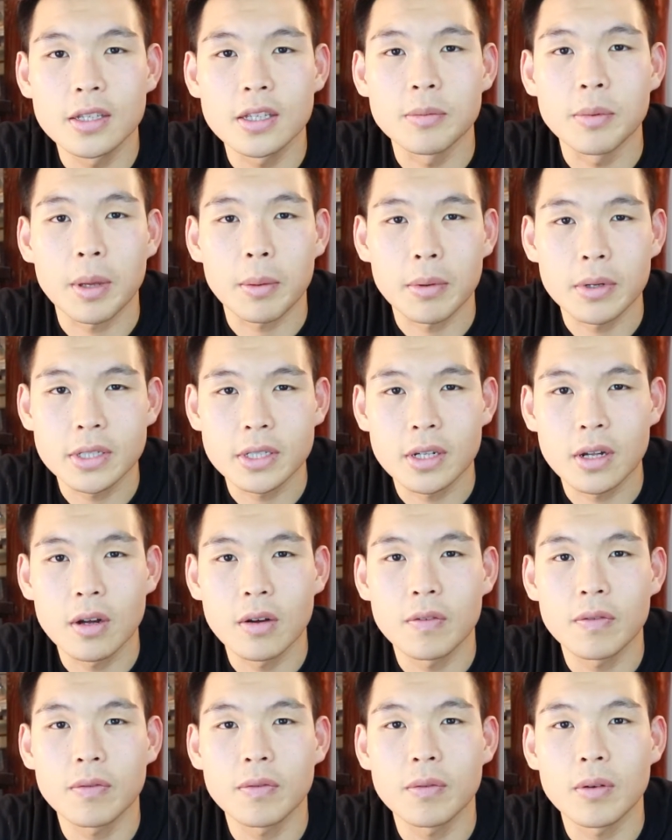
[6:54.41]
make
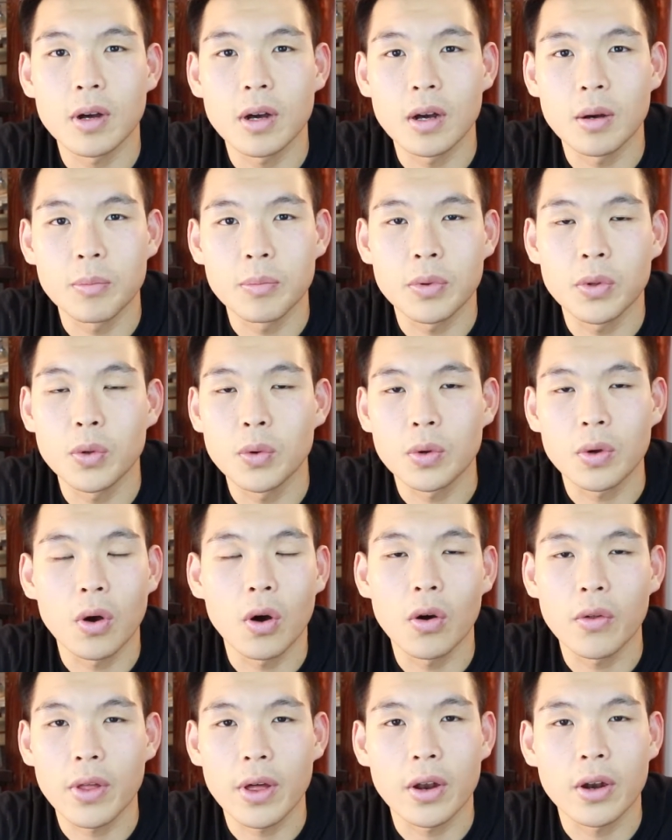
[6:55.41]
myself puke
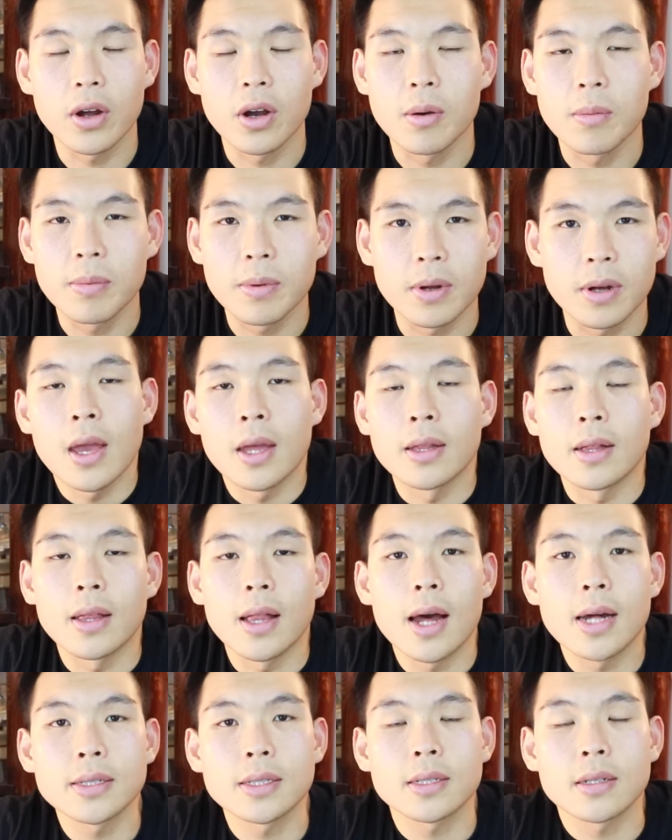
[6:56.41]
all that up. And the
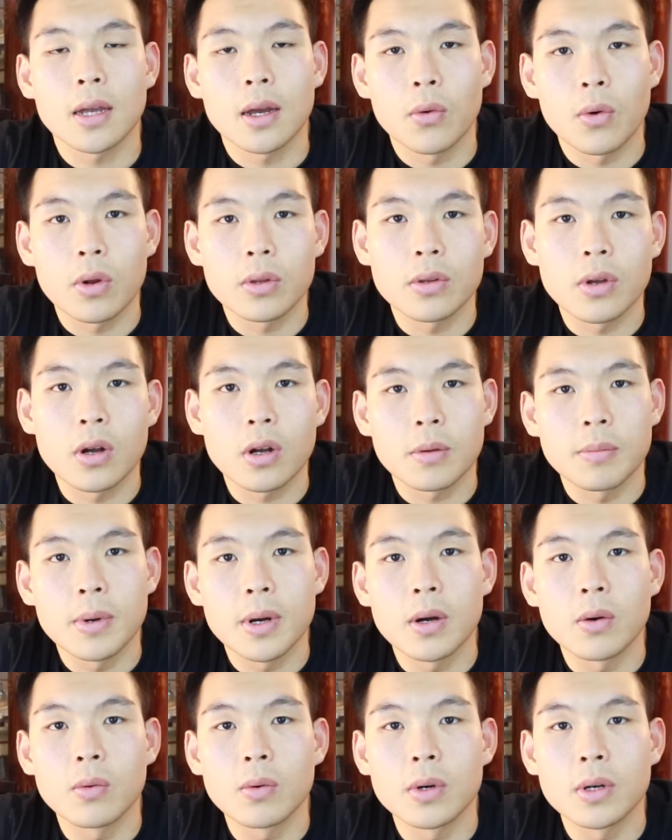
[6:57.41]
last thing I want to talk
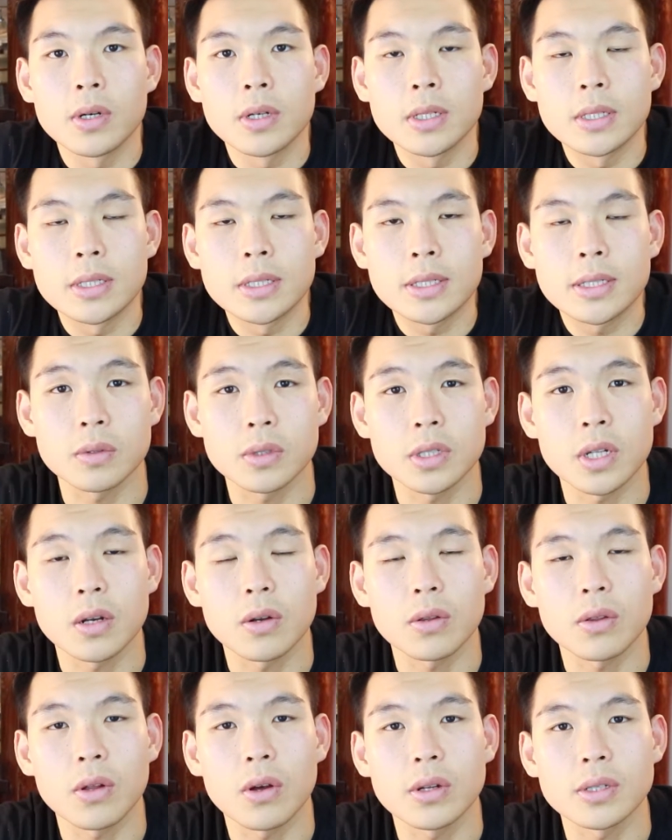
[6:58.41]
about was
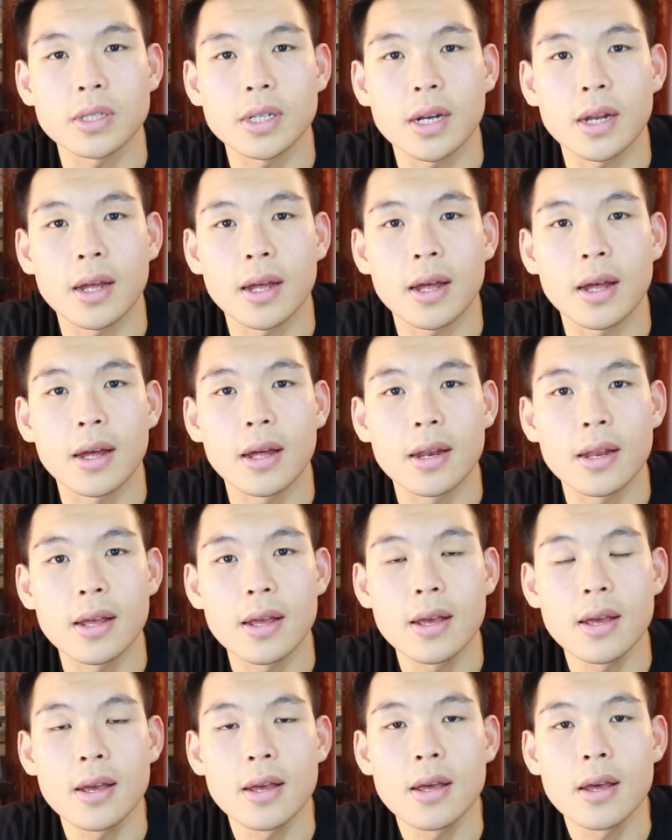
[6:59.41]
suicidal thoughts that I had
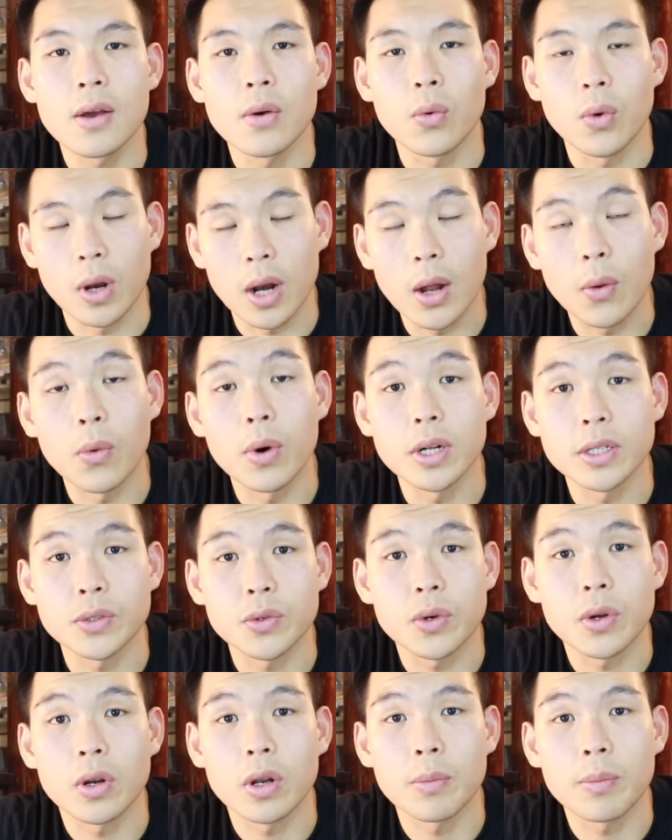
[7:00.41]
when I was
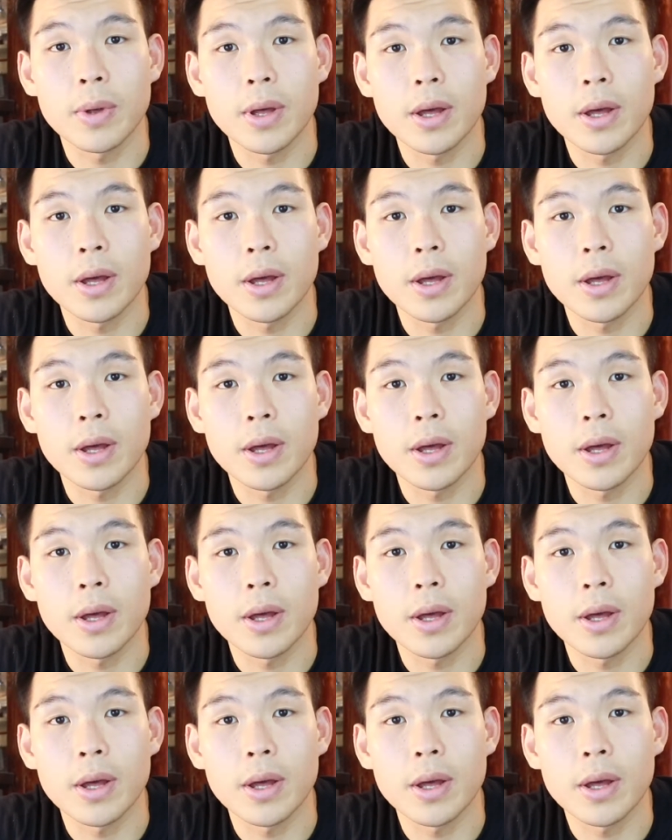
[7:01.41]
300